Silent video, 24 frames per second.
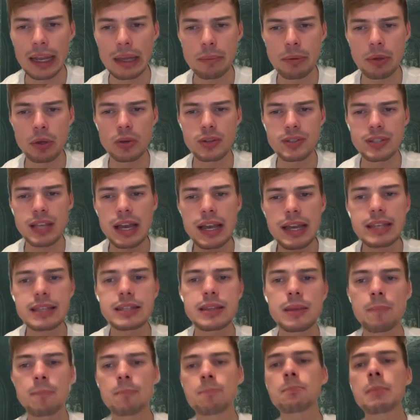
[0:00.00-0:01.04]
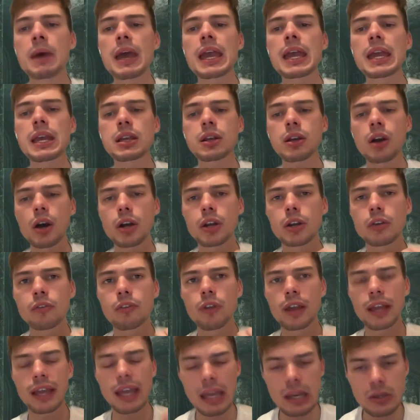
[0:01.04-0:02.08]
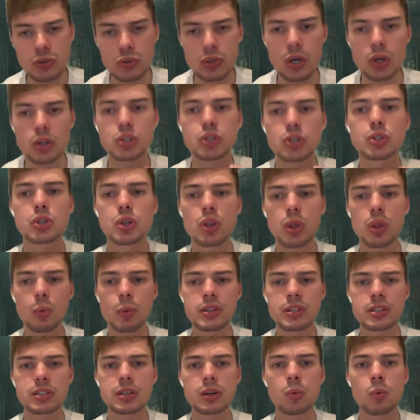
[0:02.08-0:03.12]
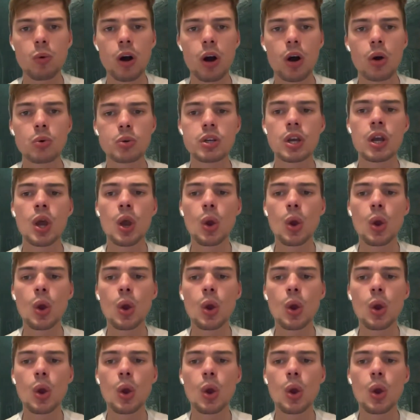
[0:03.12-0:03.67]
because that is the main kind of like introduction to the Wizarding World.